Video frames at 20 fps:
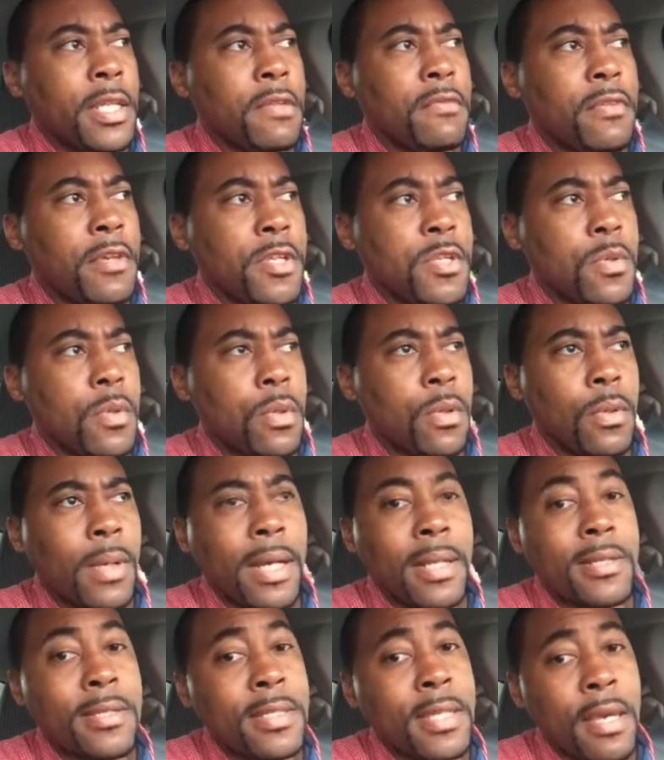individual who
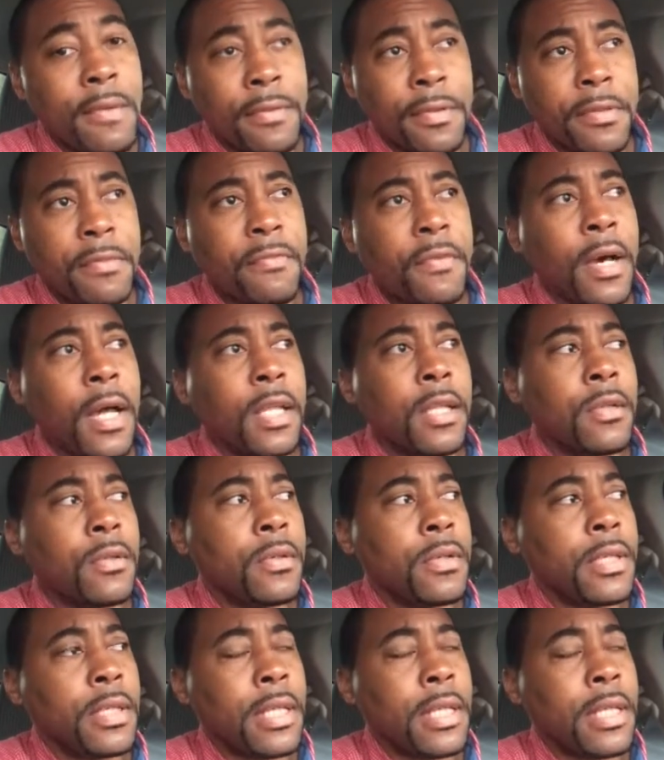I definitely follow,